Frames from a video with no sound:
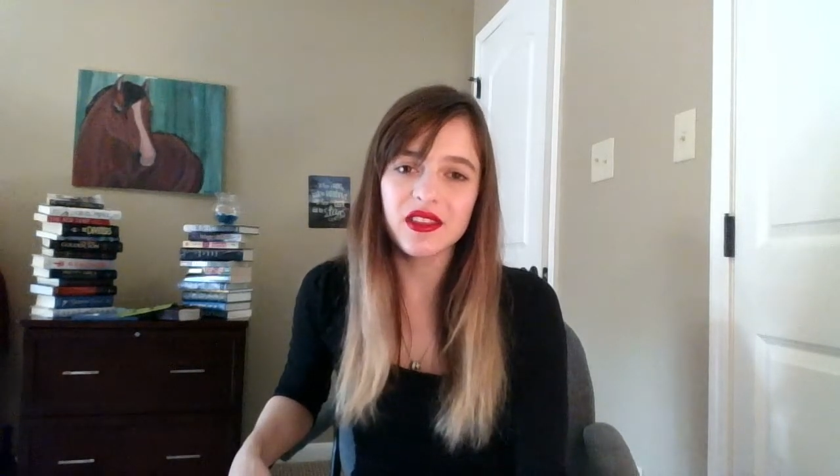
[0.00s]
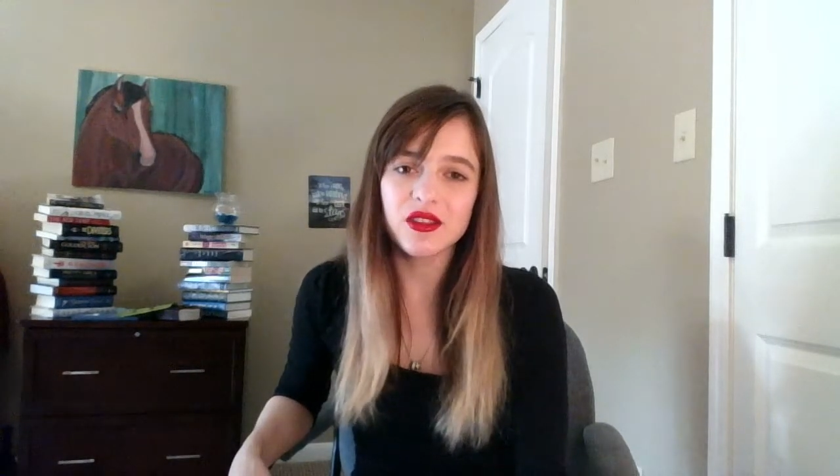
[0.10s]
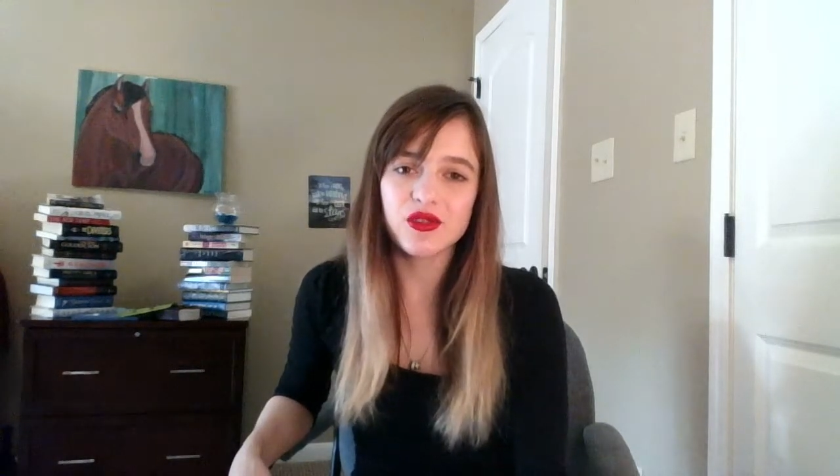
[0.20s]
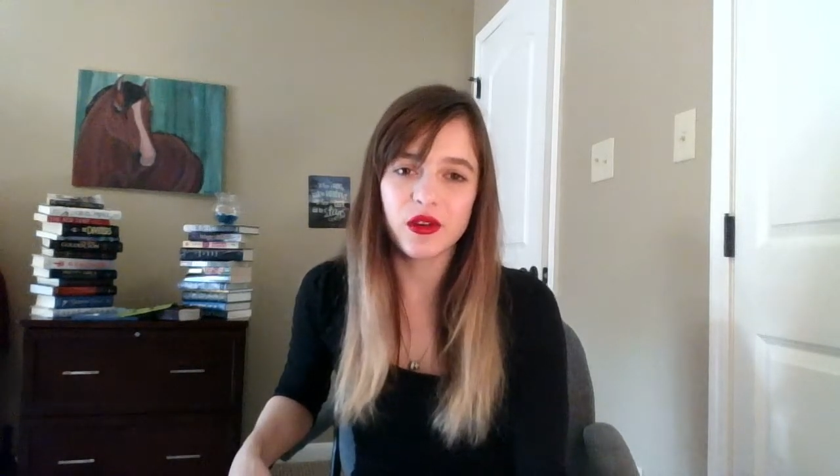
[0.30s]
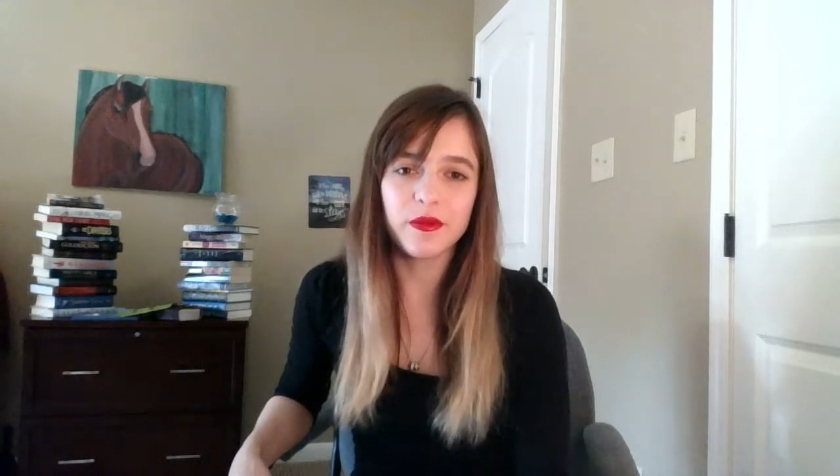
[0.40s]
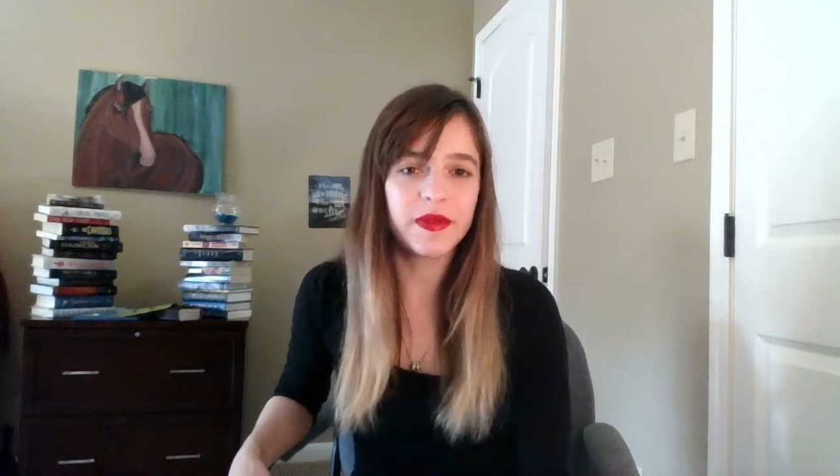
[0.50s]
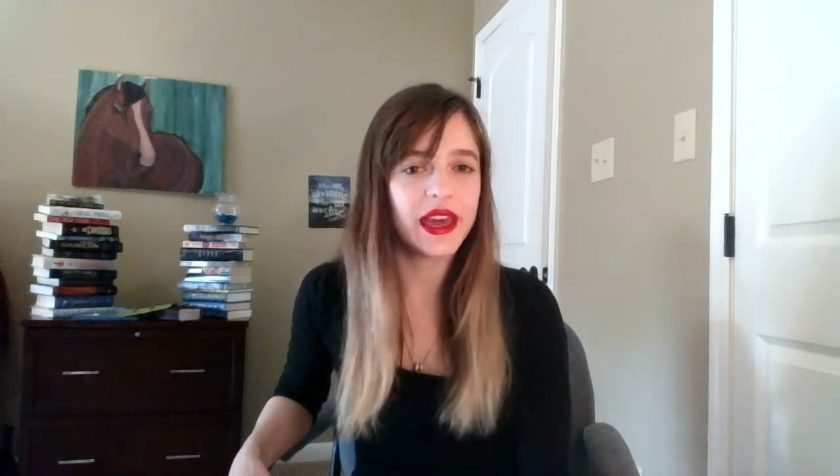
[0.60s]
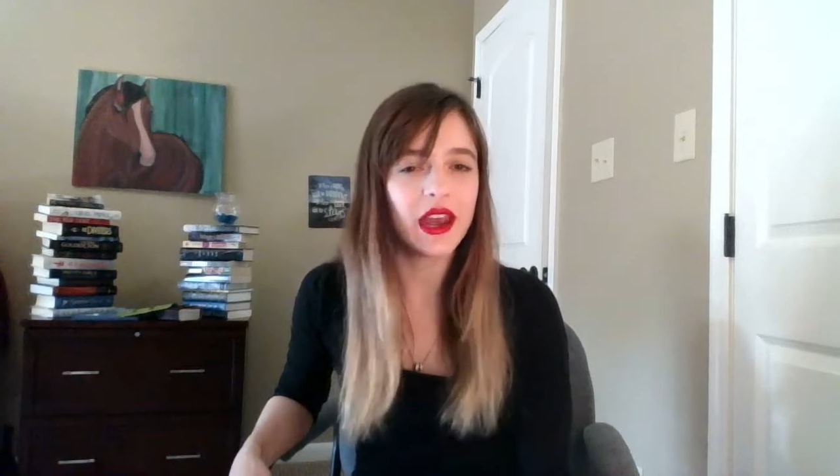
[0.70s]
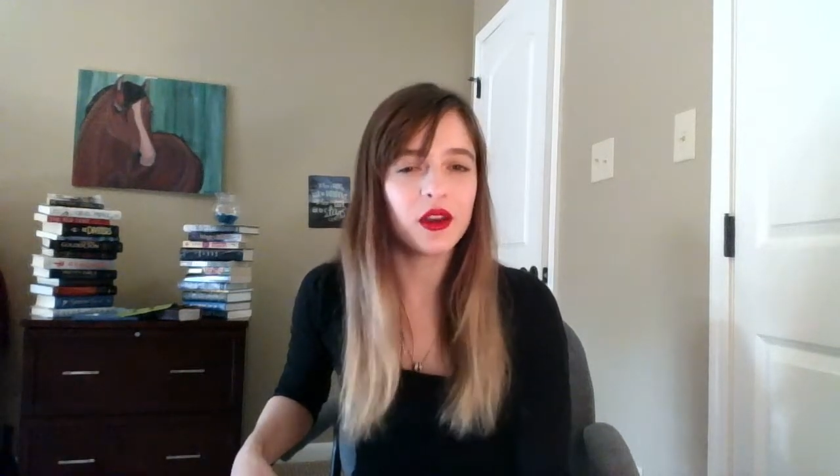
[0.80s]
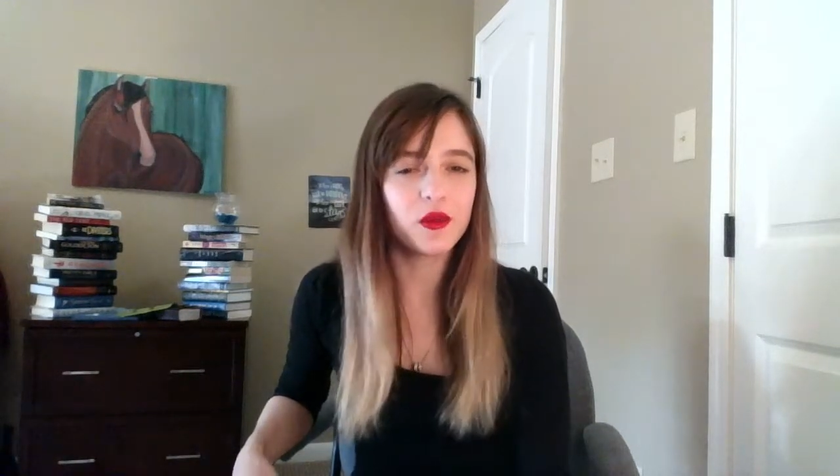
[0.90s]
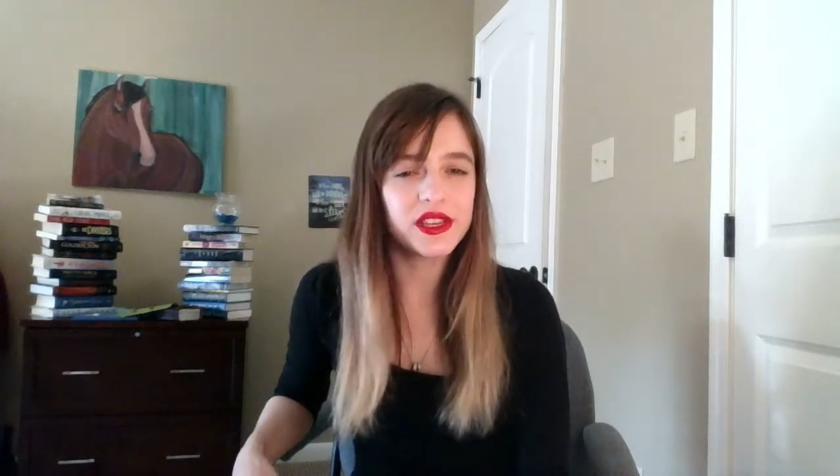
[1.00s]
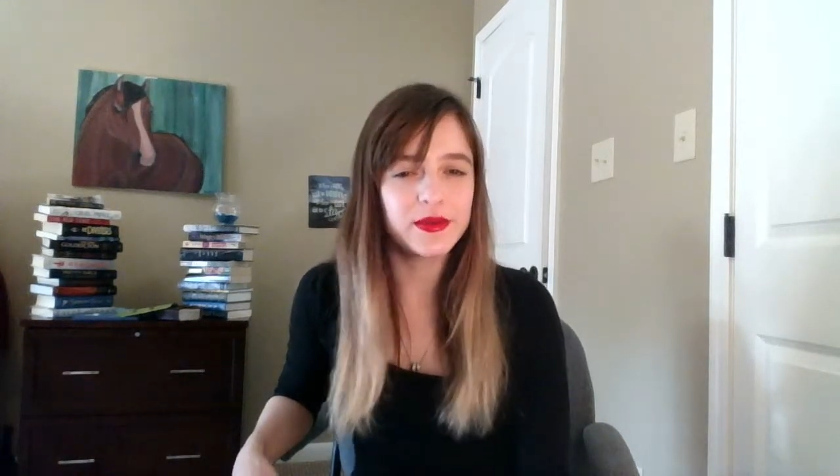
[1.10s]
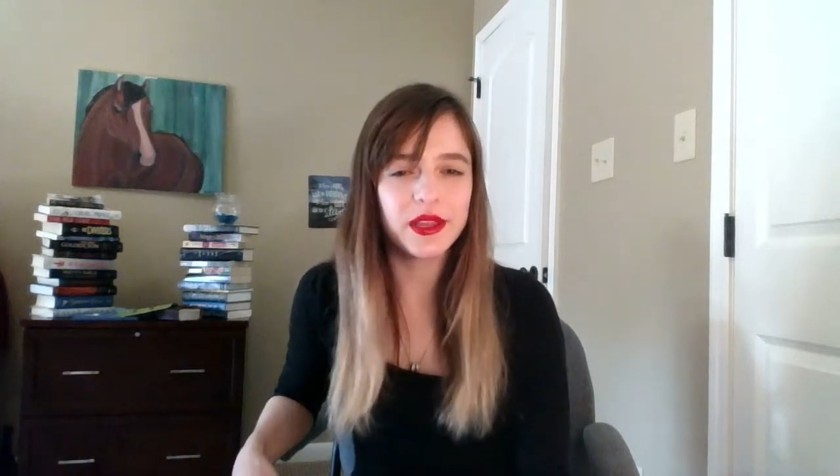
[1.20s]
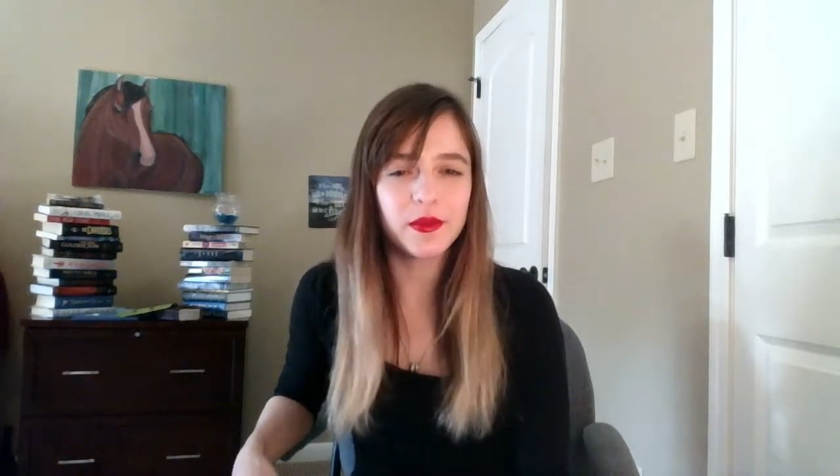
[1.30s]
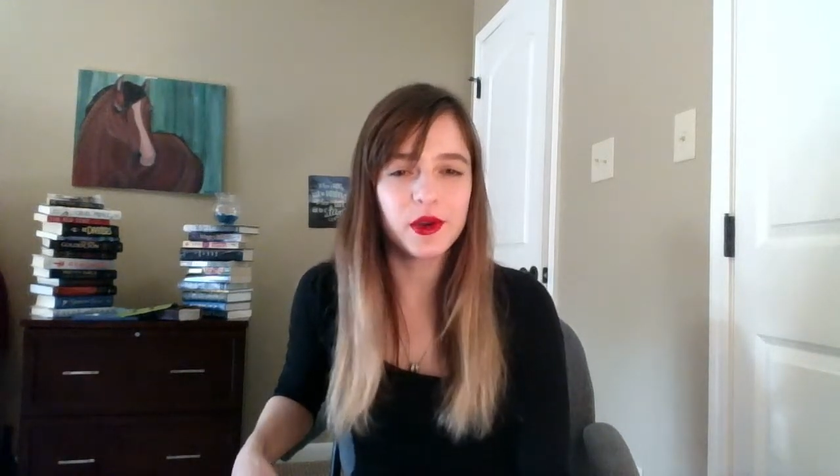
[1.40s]
the trope that annoys
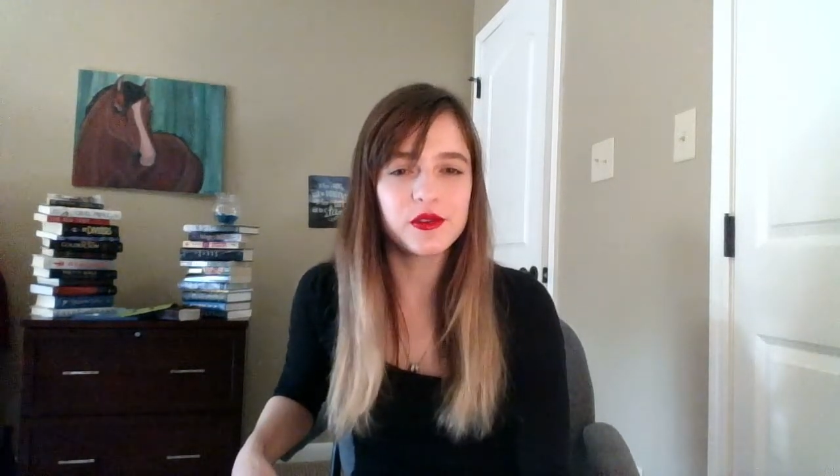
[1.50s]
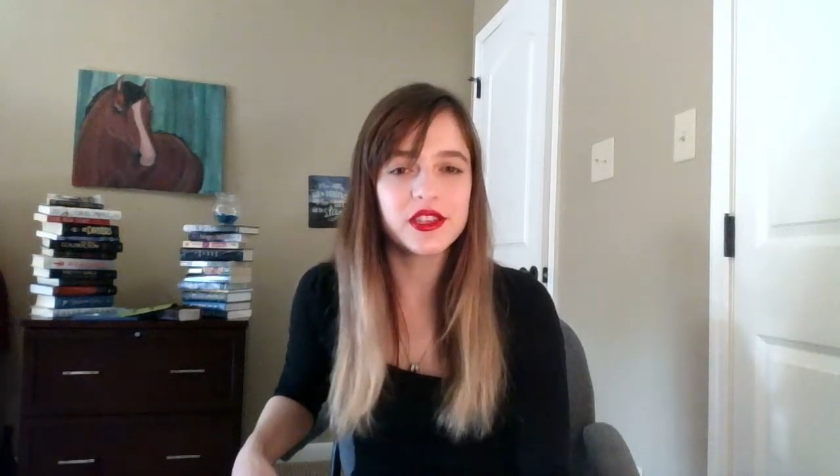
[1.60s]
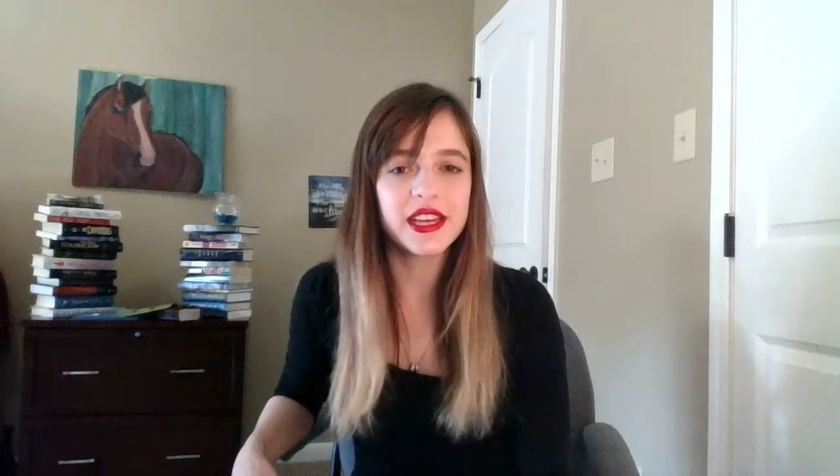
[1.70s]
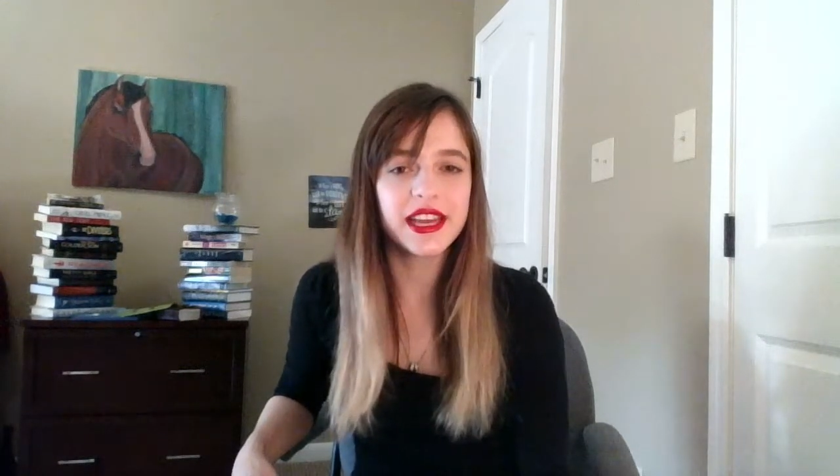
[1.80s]
me the most